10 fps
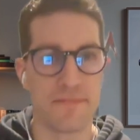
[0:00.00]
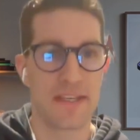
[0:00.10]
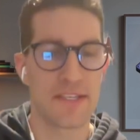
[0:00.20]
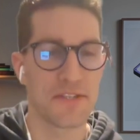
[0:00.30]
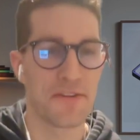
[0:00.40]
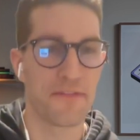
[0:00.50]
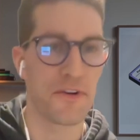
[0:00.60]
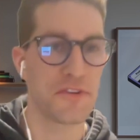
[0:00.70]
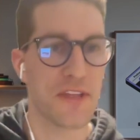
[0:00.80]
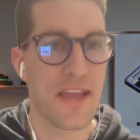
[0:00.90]
This is the
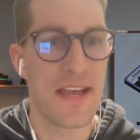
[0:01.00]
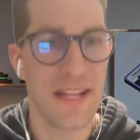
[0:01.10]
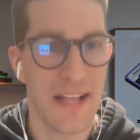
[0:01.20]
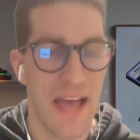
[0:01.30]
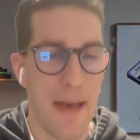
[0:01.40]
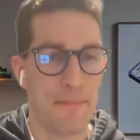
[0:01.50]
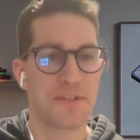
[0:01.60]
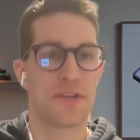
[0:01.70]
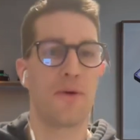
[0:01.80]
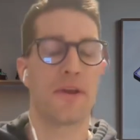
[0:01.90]
first
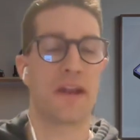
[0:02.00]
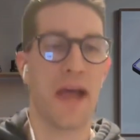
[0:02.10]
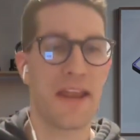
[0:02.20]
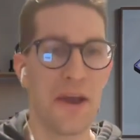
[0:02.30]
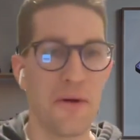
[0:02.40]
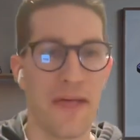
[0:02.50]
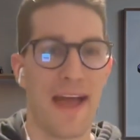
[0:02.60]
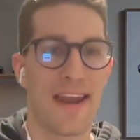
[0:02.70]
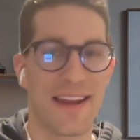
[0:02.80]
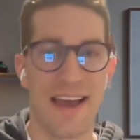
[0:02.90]
episode, and I know
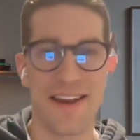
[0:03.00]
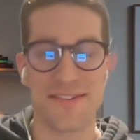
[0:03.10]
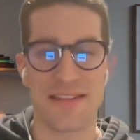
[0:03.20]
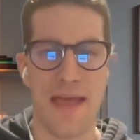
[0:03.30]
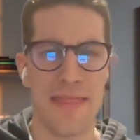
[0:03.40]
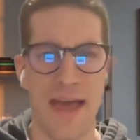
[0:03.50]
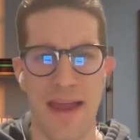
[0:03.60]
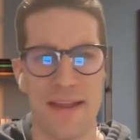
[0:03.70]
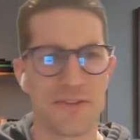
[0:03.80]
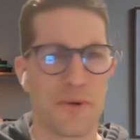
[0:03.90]
that, and I understand
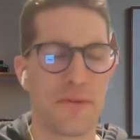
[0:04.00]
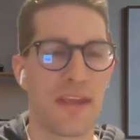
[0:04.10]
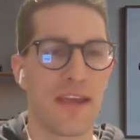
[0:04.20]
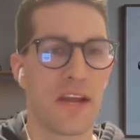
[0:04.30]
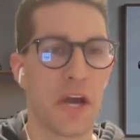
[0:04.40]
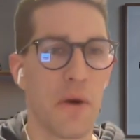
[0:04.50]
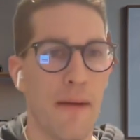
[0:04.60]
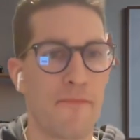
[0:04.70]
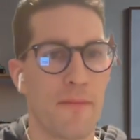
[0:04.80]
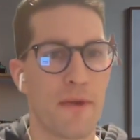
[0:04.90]
that, and it's only going to go
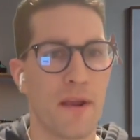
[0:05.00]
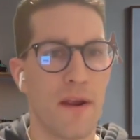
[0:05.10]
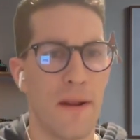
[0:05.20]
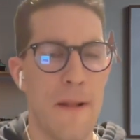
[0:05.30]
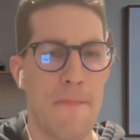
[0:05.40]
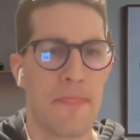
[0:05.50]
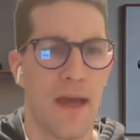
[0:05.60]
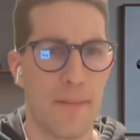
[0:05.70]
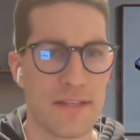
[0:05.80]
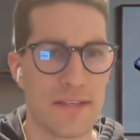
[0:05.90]
up from here.
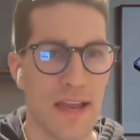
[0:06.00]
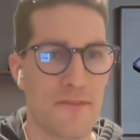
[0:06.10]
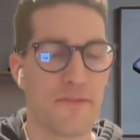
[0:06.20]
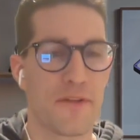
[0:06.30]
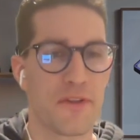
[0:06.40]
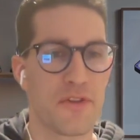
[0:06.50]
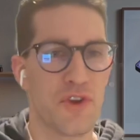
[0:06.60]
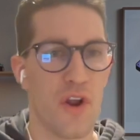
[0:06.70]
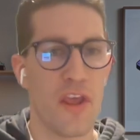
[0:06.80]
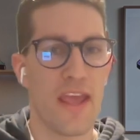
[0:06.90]
I'm excited for this
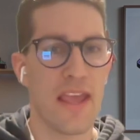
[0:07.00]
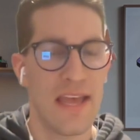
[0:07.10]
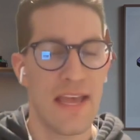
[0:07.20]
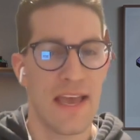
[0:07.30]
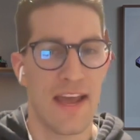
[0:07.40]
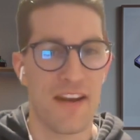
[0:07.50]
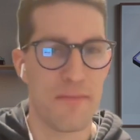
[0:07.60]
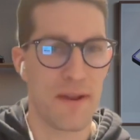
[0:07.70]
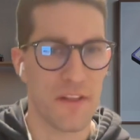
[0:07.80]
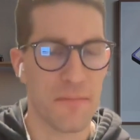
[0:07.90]
journey, and
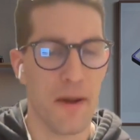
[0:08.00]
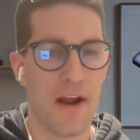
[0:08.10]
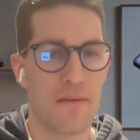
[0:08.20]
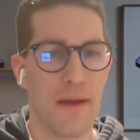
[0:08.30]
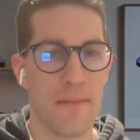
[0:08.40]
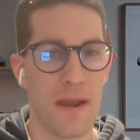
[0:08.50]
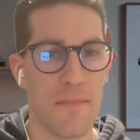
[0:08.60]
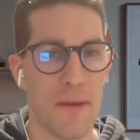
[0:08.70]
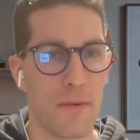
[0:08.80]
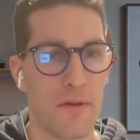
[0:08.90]
I've been inspired by many
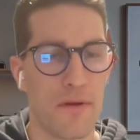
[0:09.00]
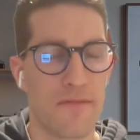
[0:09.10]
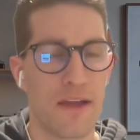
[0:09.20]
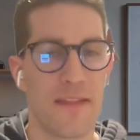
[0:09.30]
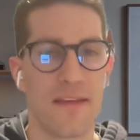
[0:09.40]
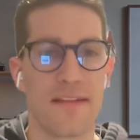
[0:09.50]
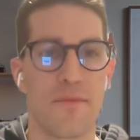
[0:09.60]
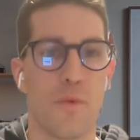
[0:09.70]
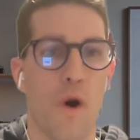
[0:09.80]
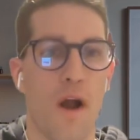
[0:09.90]
people who have done this
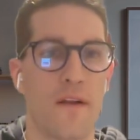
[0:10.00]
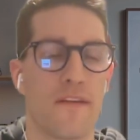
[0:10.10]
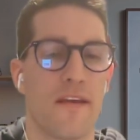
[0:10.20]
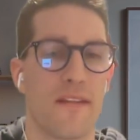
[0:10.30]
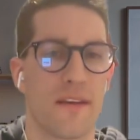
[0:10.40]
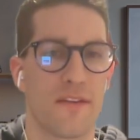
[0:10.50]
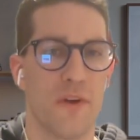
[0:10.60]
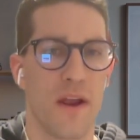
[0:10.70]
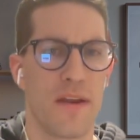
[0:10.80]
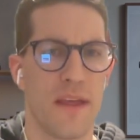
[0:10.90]
and walked this
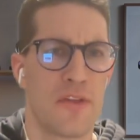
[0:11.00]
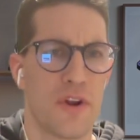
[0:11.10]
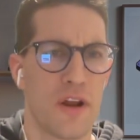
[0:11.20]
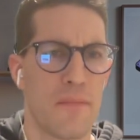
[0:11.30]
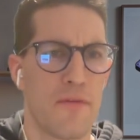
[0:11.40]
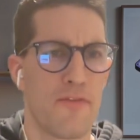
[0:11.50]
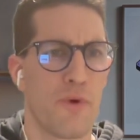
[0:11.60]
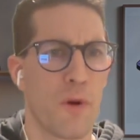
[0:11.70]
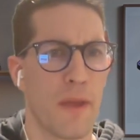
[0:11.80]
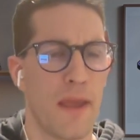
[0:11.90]
great journey
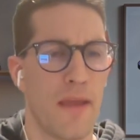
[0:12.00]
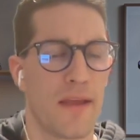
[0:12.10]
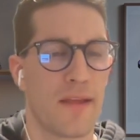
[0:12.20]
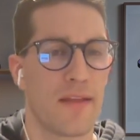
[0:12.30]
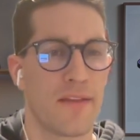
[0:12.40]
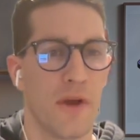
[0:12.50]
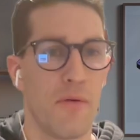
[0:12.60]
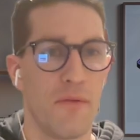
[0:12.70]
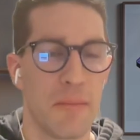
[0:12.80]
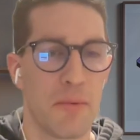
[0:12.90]
before me.
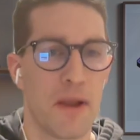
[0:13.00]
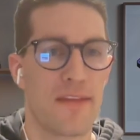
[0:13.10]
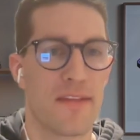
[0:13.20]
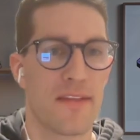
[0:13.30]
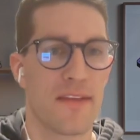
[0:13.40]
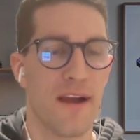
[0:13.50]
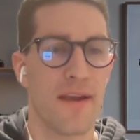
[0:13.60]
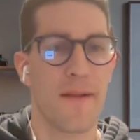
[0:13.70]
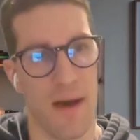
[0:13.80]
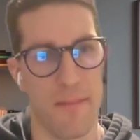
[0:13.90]
So, embrace the
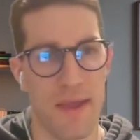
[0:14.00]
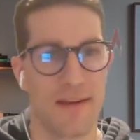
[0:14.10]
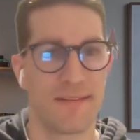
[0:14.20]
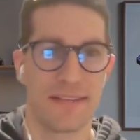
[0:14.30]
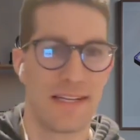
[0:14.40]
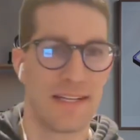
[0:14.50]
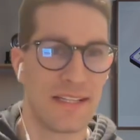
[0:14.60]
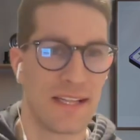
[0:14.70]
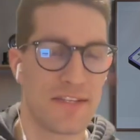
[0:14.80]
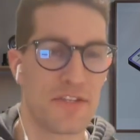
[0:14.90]
suck. I'm in.
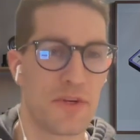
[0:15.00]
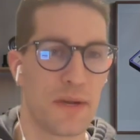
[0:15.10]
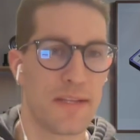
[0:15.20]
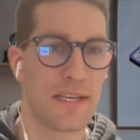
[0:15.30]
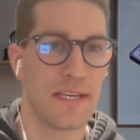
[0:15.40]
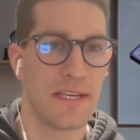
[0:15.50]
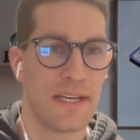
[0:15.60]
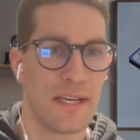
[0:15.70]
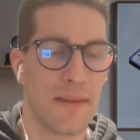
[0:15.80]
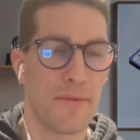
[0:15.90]
Let's do it.
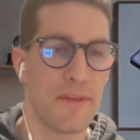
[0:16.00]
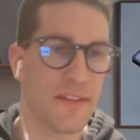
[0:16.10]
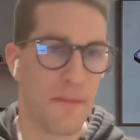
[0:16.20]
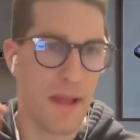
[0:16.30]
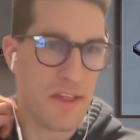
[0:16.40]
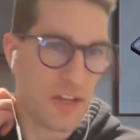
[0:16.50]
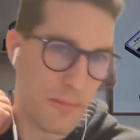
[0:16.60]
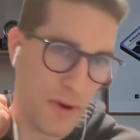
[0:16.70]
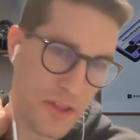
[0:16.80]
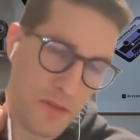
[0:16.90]
A couple things to mention
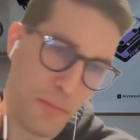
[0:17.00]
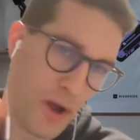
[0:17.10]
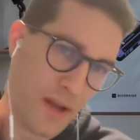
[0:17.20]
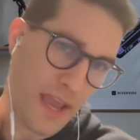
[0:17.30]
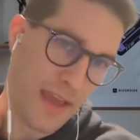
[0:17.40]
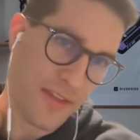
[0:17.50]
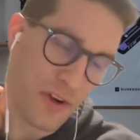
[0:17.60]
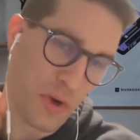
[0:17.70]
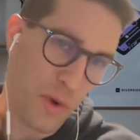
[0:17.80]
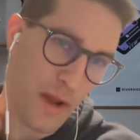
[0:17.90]
about this podcast
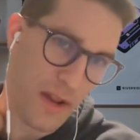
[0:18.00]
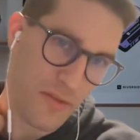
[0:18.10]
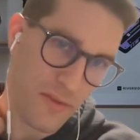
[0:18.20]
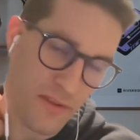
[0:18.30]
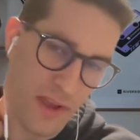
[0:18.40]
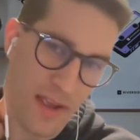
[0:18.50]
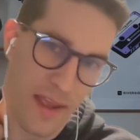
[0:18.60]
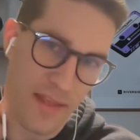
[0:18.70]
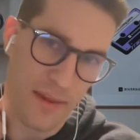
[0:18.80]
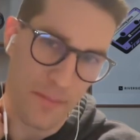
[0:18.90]
that are quite interesting,
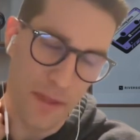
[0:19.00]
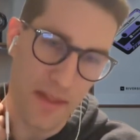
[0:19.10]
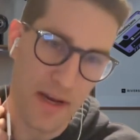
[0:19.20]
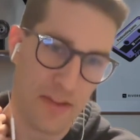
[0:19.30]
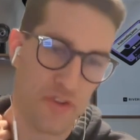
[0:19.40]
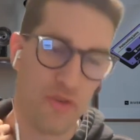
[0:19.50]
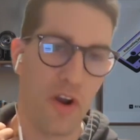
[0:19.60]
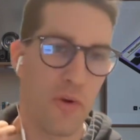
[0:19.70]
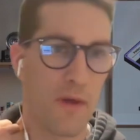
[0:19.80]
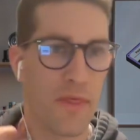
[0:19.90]
and something that I
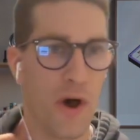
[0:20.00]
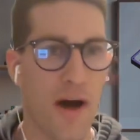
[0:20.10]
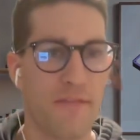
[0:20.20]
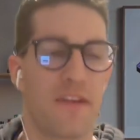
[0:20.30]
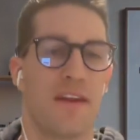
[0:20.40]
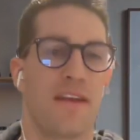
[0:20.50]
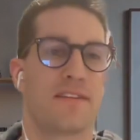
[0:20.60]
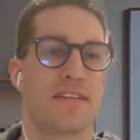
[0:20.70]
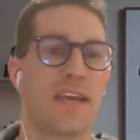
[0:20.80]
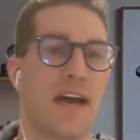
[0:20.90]
struggle with often
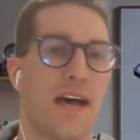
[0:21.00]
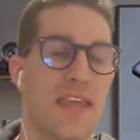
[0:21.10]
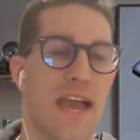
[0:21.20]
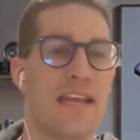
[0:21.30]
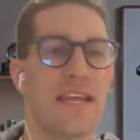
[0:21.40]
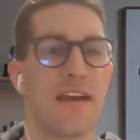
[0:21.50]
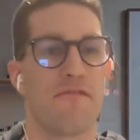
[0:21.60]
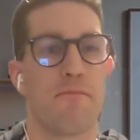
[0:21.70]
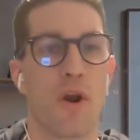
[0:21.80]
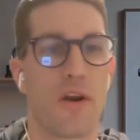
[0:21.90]
is the idea
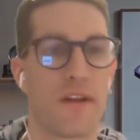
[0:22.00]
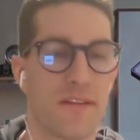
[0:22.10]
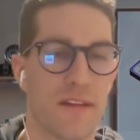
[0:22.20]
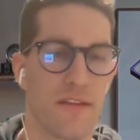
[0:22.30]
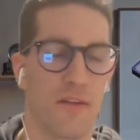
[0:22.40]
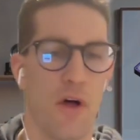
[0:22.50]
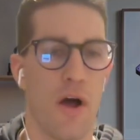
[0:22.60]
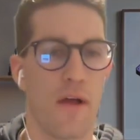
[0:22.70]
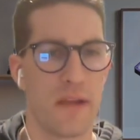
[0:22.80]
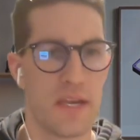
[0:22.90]
of Parkinson's
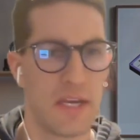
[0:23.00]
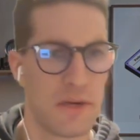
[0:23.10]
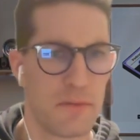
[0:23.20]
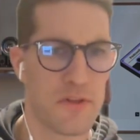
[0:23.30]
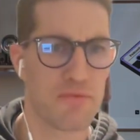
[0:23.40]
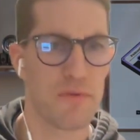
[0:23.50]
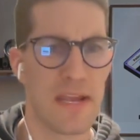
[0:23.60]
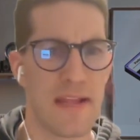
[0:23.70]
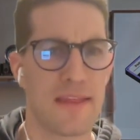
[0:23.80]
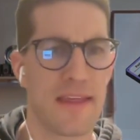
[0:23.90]
law, which
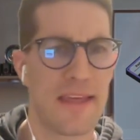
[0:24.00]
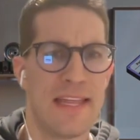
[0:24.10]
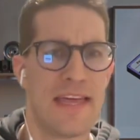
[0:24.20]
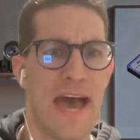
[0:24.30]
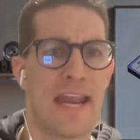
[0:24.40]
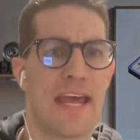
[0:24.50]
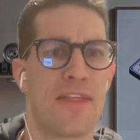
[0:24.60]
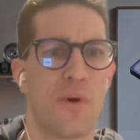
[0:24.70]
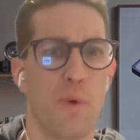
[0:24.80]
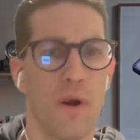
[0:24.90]
reads
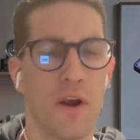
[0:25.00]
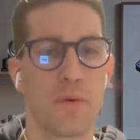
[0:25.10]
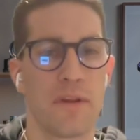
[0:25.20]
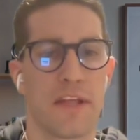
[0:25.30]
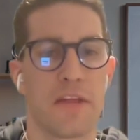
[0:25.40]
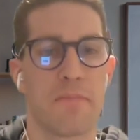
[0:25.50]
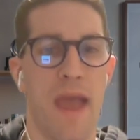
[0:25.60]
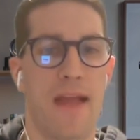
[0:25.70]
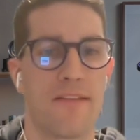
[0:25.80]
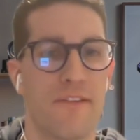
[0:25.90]
that the work will
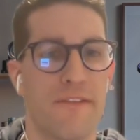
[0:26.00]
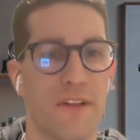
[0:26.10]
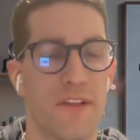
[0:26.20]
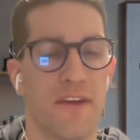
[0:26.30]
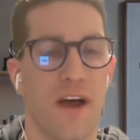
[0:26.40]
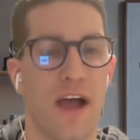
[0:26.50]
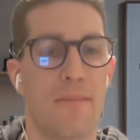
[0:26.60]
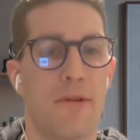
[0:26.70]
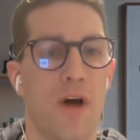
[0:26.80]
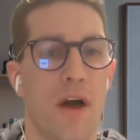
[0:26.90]
expand to fill the
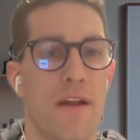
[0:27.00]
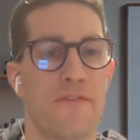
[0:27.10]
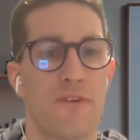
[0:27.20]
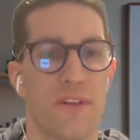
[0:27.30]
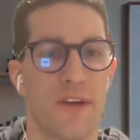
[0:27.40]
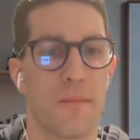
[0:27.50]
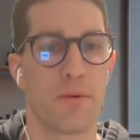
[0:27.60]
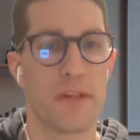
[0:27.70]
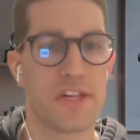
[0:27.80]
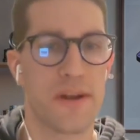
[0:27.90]
time allotted for its
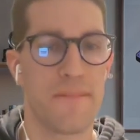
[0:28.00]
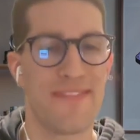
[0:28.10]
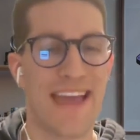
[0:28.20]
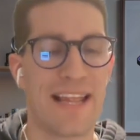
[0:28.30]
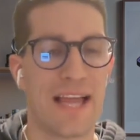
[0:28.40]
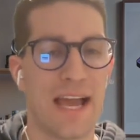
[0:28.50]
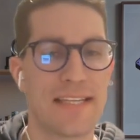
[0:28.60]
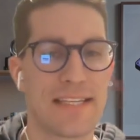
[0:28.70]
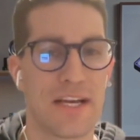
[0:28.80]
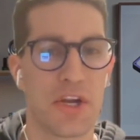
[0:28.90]
completion.
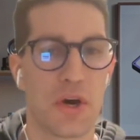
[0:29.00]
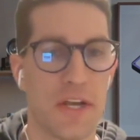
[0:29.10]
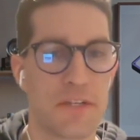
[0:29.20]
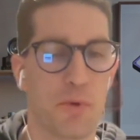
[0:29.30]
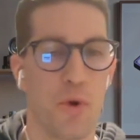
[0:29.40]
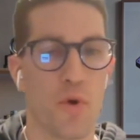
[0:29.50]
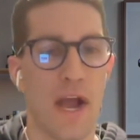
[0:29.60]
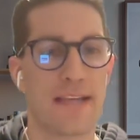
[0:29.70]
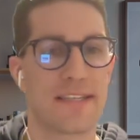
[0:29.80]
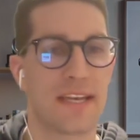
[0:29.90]
Deadlines can cause
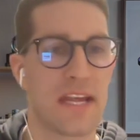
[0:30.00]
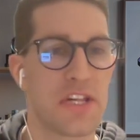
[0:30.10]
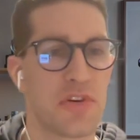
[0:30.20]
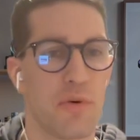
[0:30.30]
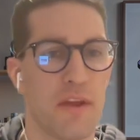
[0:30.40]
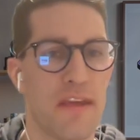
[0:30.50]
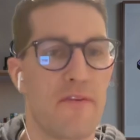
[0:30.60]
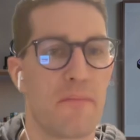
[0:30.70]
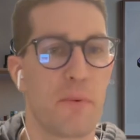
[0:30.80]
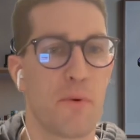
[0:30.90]
procrastination or
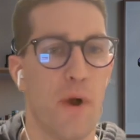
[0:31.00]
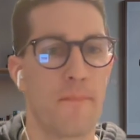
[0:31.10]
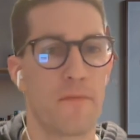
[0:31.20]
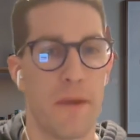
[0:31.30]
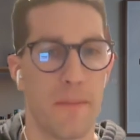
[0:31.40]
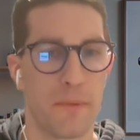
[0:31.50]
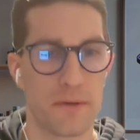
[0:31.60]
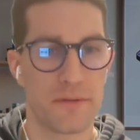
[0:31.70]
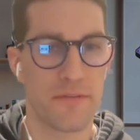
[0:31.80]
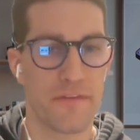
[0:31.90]
even prompt
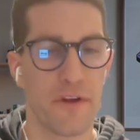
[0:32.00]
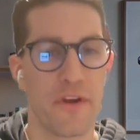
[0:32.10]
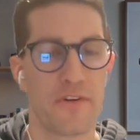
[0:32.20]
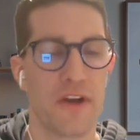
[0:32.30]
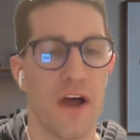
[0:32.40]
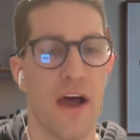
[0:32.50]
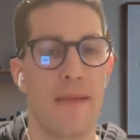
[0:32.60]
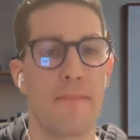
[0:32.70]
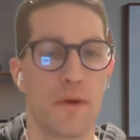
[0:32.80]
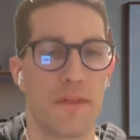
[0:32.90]
people to fill their
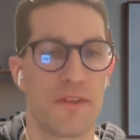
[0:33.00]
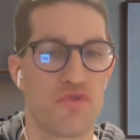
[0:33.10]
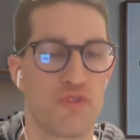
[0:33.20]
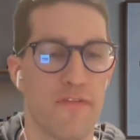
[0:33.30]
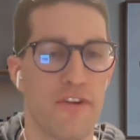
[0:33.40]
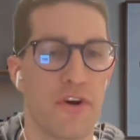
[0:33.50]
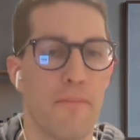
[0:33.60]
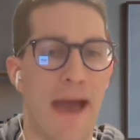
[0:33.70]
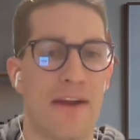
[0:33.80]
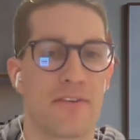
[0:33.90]
time with trivial
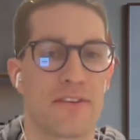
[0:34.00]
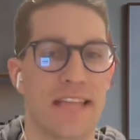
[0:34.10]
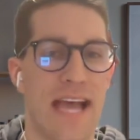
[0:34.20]
matters.